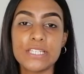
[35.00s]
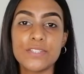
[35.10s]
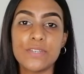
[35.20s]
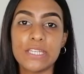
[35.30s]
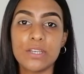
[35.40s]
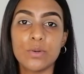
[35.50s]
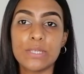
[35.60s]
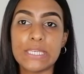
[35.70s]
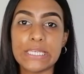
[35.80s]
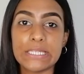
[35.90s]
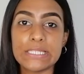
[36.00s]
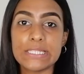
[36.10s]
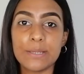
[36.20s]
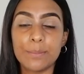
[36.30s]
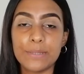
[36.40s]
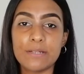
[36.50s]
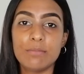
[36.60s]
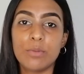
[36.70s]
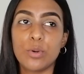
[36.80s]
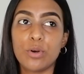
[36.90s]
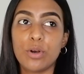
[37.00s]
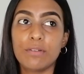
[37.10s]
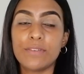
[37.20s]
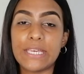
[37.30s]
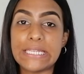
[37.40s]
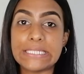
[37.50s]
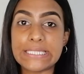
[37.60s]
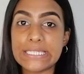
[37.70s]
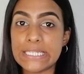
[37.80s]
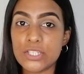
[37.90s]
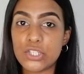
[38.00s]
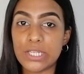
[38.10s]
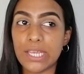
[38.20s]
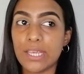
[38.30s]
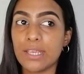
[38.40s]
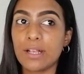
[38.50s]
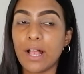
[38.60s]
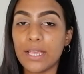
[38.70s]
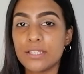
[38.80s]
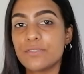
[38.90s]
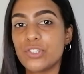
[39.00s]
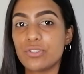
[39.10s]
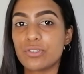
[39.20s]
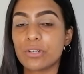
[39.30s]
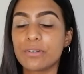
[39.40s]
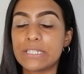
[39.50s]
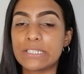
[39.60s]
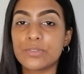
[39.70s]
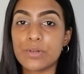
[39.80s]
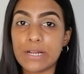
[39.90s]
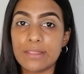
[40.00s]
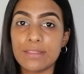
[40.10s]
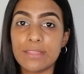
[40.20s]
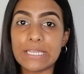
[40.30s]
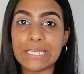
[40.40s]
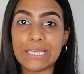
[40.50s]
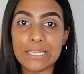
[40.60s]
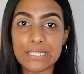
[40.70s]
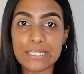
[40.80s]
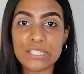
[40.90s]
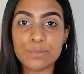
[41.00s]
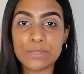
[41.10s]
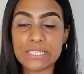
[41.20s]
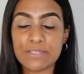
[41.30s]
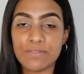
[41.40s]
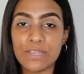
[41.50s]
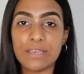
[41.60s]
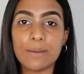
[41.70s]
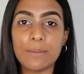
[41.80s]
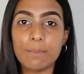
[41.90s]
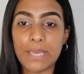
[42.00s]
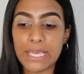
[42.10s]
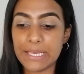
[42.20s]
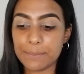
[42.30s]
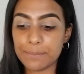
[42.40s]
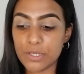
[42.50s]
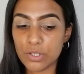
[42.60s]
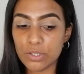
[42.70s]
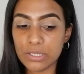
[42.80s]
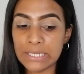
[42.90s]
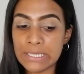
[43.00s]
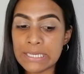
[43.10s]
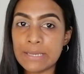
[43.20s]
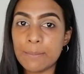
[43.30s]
today's video is a bit more of a teaching kind of tutorial rather than any specific makeup look.